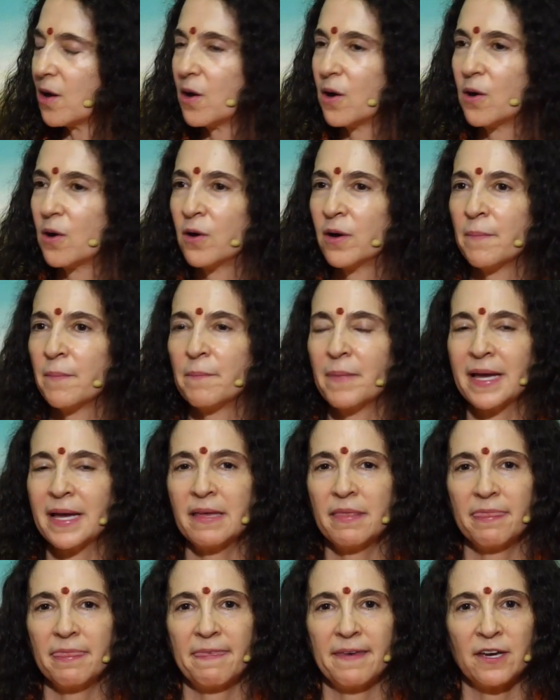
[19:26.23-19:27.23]
Or
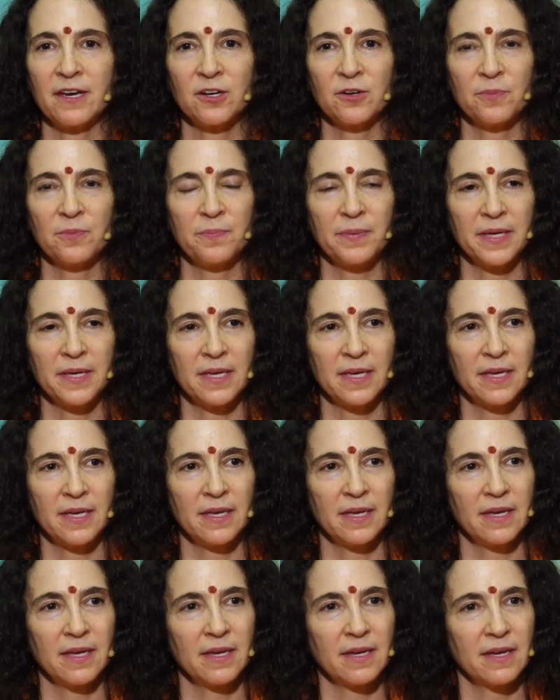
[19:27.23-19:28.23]
might there
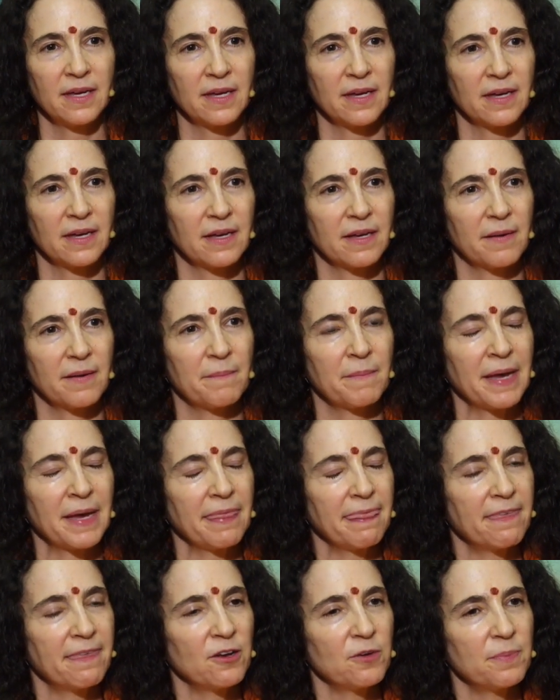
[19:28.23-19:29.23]
be
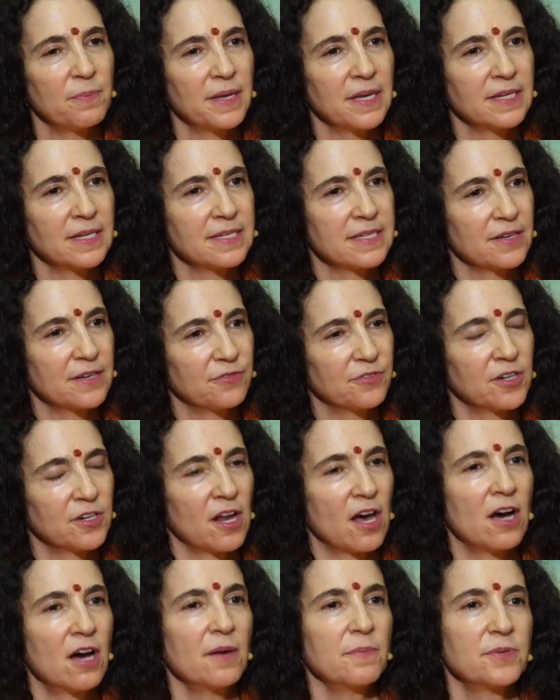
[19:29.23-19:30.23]
a different
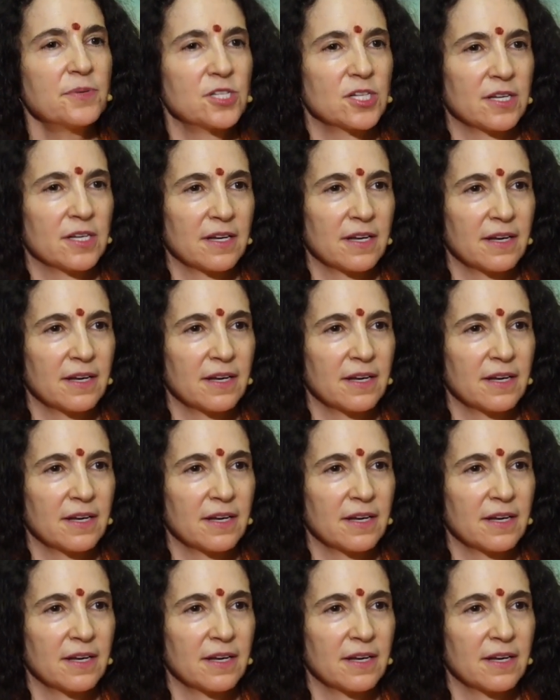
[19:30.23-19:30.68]
option?